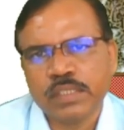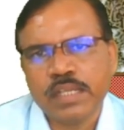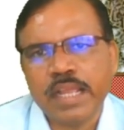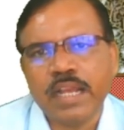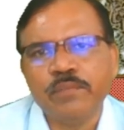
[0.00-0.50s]

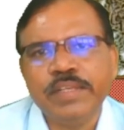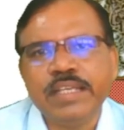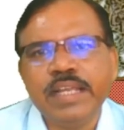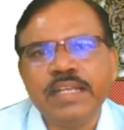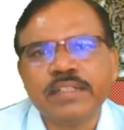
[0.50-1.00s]
And we
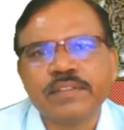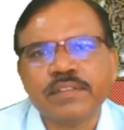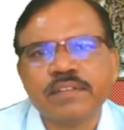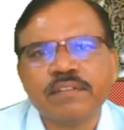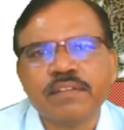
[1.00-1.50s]
get
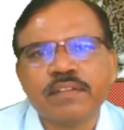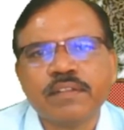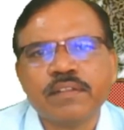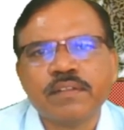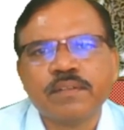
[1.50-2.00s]

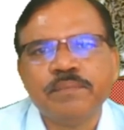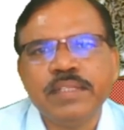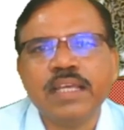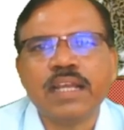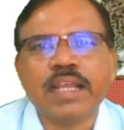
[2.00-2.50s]

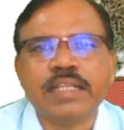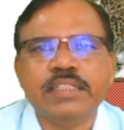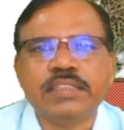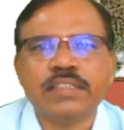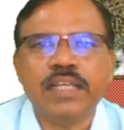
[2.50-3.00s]
figure like this,